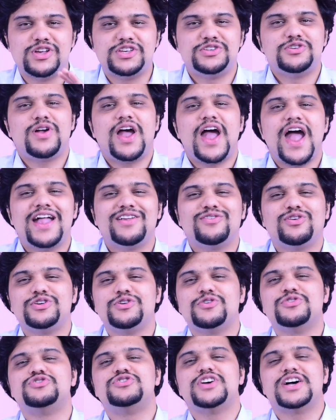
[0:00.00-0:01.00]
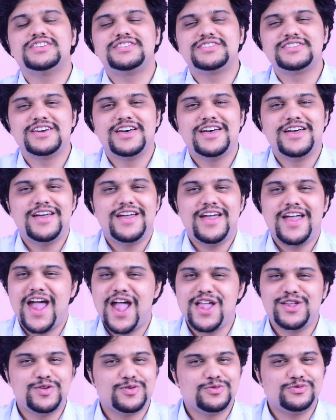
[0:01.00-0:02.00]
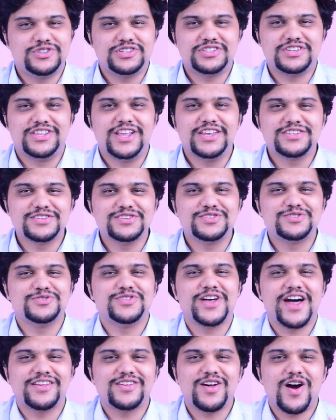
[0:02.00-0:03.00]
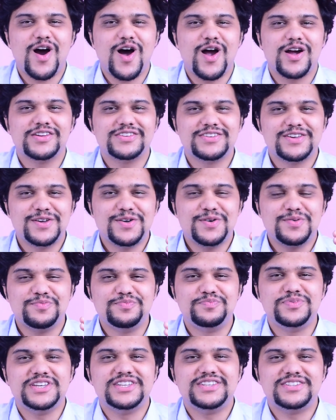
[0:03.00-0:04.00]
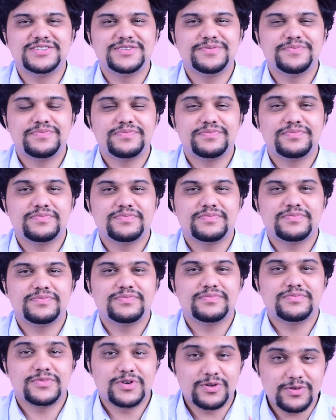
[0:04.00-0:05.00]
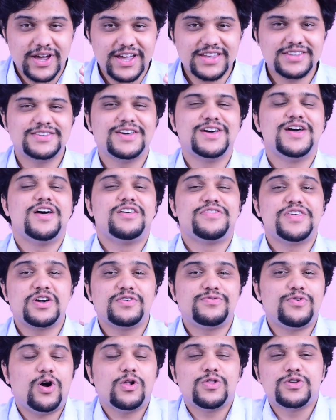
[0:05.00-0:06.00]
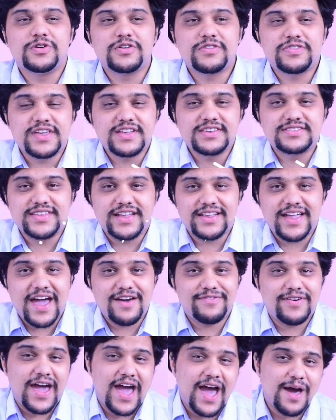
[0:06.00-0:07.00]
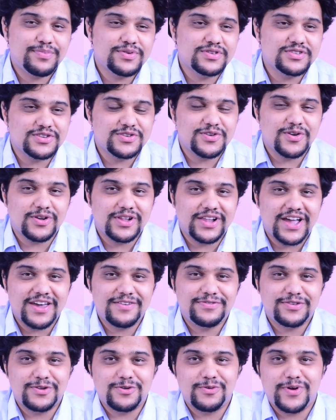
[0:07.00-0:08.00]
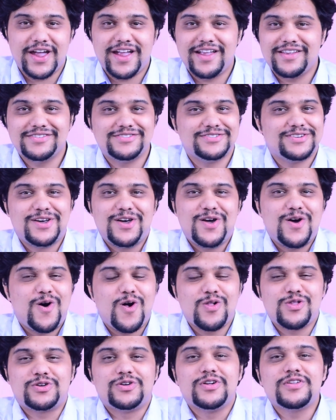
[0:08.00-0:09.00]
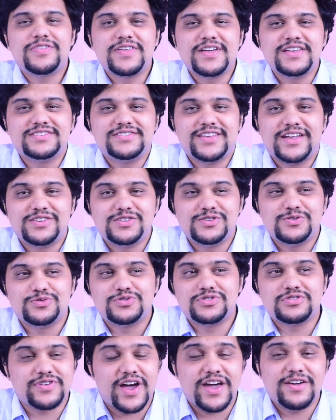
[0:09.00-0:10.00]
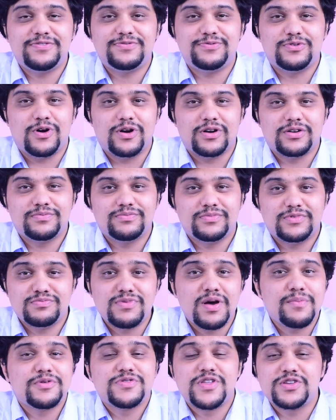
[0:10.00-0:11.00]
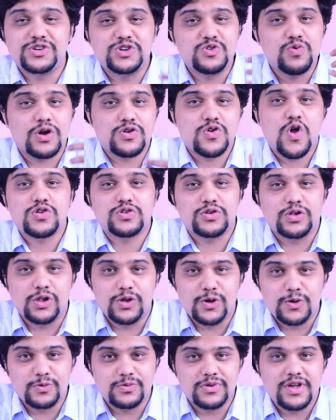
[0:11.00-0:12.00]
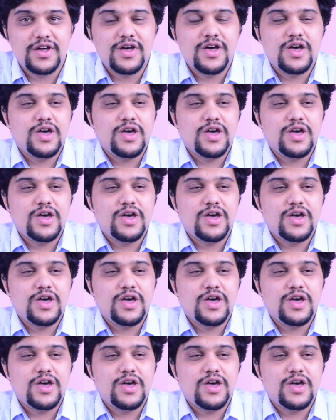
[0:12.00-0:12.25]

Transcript: Place your hand on your chest and just listen to that heart beat. Right? Think of all the good things that have happened in your life, and all the good things that you strive for. Remember that you are not alone.